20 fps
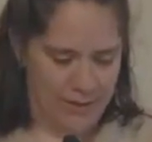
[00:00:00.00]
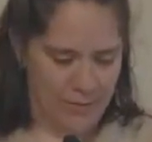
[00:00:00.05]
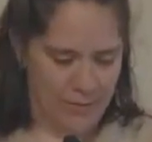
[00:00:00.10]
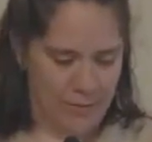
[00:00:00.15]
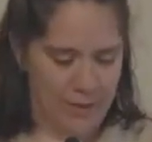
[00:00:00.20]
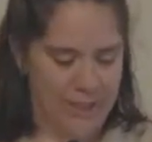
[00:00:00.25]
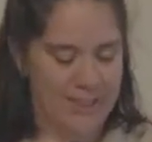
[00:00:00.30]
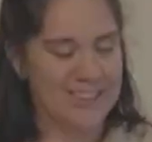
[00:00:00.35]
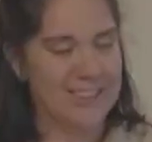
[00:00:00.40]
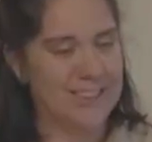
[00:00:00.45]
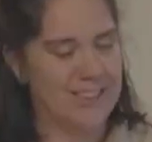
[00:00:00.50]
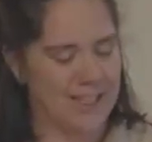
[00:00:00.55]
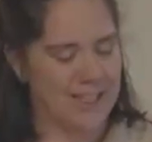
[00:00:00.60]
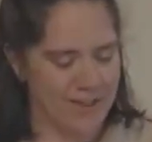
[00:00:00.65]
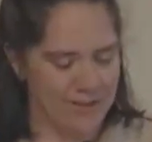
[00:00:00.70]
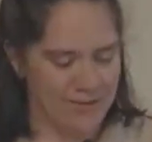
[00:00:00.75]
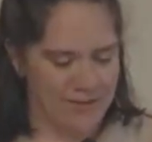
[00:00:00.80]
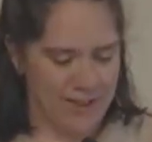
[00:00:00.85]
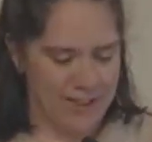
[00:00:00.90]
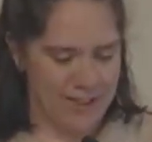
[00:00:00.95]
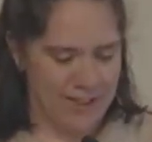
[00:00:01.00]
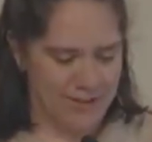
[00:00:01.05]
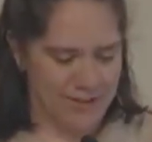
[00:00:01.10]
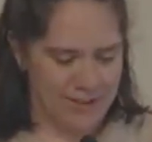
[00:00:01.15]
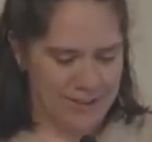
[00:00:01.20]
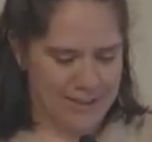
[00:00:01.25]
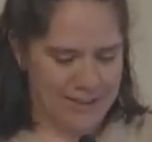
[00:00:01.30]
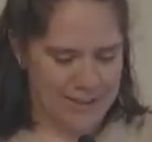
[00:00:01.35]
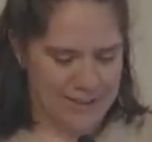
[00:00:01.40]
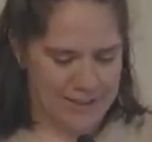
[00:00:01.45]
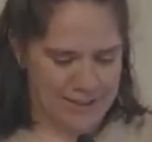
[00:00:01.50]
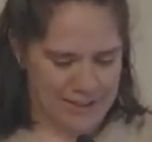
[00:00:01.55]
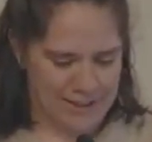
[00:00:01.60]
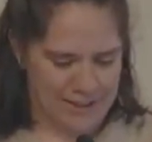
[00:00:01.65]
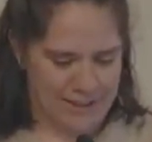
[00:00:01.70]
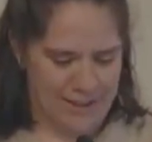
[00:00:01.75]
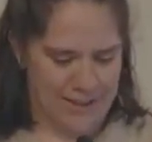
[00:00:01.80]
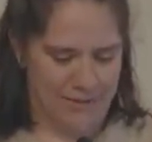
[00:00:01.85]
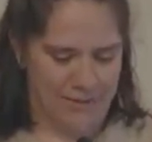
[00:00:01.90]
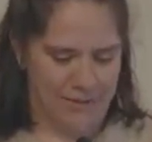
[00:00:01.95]
But instead of finding reasons to
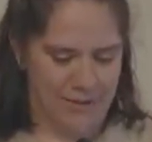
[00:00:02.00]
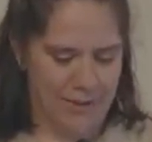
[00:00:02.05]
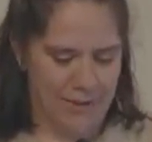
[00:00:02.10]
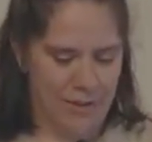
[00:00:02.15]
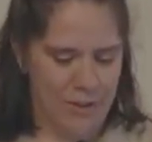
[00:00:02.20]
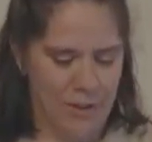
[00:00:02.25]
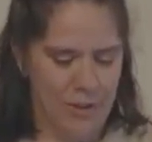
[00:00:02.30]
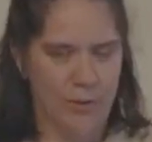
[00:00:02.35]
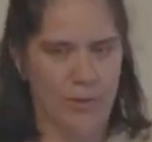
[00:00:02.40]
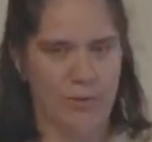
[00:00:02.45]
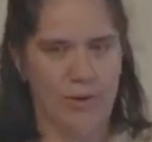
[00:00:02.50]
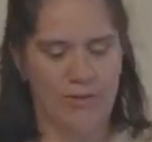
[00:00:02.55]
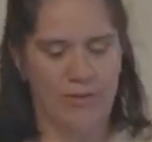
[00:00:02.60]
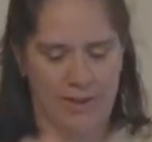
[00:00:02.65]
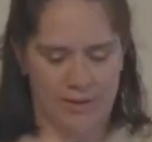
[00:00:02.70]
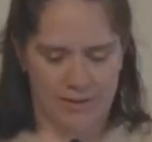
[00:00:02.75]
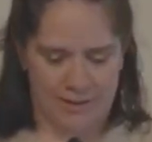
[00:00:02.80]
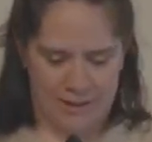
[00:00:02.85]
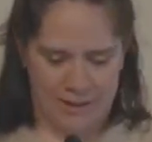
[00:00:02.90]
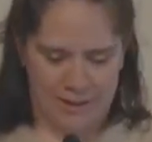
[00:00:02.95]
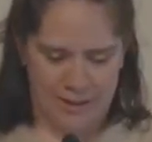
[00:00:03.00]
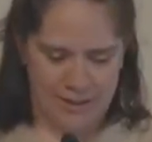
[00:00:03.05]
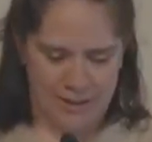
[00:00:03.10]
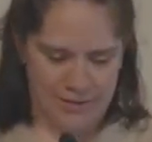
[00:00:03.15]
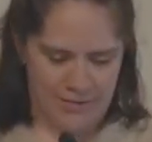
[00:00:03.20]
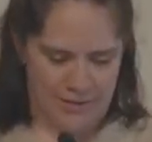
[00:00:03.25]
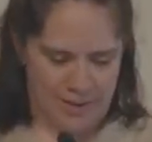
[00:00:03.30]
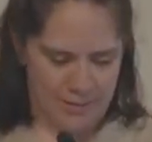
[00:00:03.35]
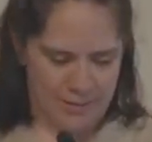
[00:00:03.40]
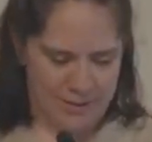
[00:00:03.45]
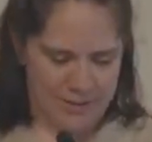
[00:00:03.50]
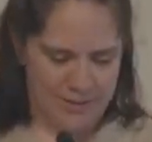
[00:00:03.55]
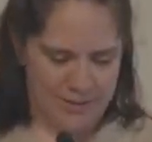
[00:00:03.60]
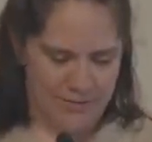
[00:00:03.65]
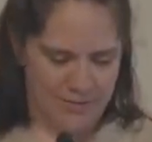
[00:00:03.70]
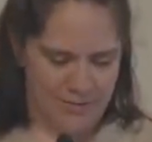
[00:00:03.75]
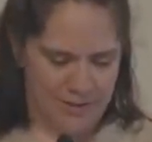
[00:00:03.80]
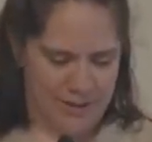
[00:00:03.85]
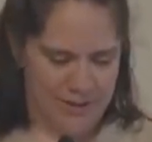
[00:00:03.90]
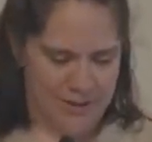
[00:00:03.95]
leave, we found leaders, families,
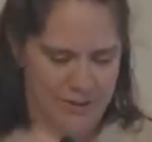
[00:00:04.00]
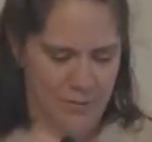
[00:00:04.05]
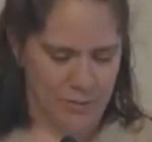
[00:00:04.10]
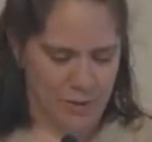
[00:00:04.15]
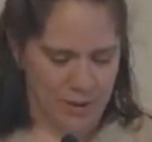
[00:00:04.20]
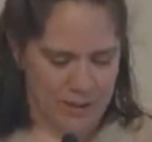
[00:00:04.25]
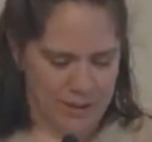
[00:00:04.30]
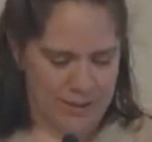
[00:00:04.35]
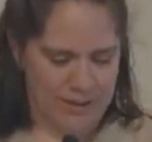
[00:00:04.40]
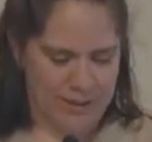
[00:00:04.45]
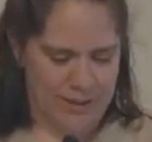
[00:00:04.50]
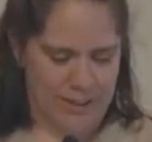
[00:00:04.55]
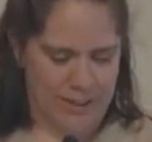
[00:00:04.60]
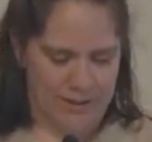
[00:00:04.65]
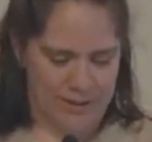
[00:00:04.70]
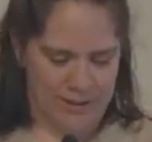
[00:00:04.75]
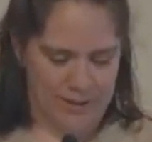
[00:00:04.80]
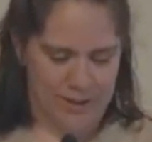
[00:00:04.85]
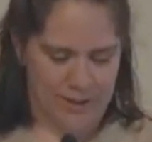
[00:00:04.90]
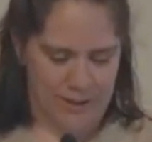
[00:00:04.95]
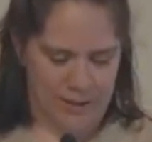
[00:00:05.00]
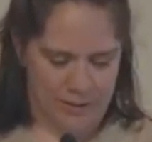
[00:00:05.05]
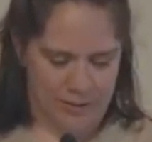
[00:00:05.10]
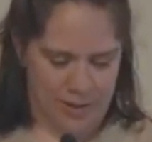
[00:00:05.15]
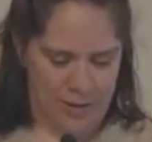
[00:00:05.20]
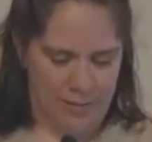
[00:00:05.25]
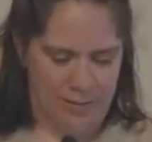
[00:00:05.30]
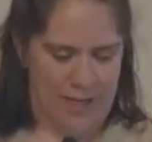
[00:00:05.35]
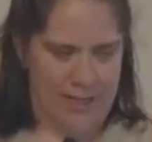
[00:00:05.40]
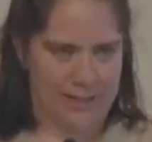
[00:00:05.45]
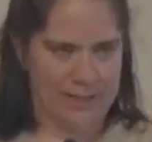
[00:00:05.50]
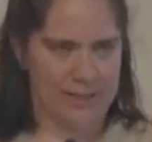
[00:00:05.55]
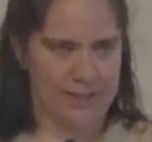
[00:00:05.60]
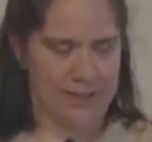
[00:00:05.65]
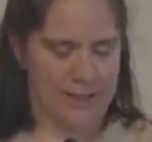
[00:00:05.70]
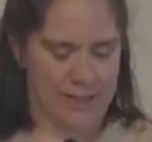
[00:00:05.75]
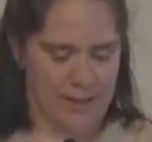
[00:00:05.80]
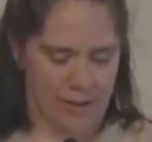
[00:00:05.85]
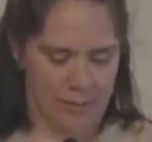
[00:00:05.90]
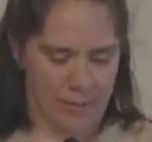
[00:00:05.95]
and friends working together to do their best
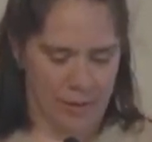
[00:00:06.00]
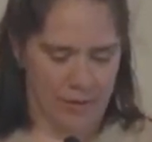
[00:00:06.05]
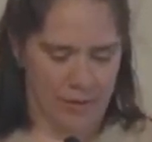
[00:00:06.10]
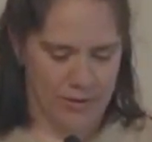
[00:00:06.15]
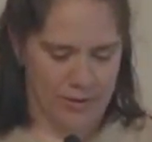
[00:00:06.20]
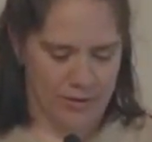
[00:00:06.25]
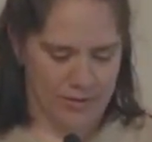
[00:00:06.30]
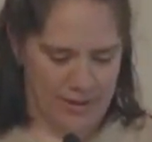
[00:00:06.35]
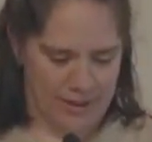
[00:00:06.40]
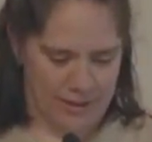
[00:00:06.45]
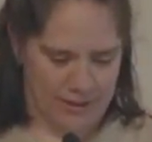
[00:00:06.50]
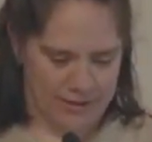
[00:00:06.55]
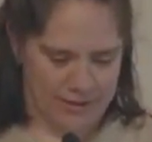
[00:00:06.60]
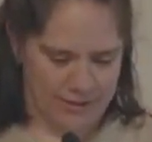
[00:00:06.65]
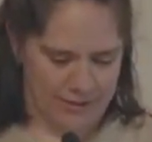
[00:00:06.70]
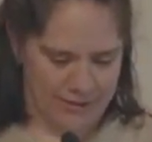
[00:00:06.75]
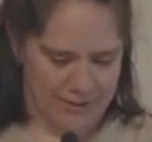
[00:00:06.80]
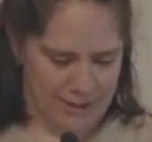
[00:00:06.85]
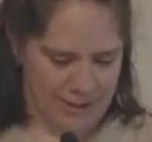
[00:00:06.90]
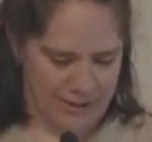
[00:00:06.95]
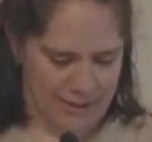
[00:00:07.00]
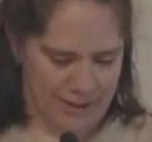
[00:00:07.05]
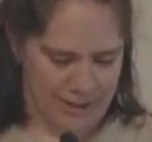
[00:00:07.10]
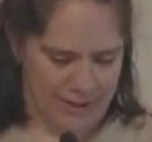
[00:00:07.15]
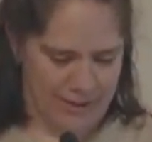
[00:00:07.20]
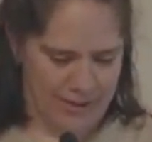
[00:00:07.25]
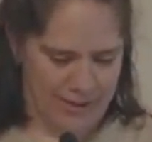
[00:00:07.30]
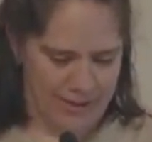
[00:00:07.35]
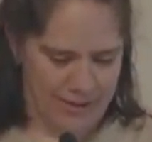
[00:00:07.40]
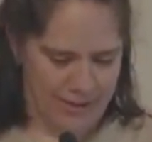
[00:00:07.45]
and uphold the values of scouting.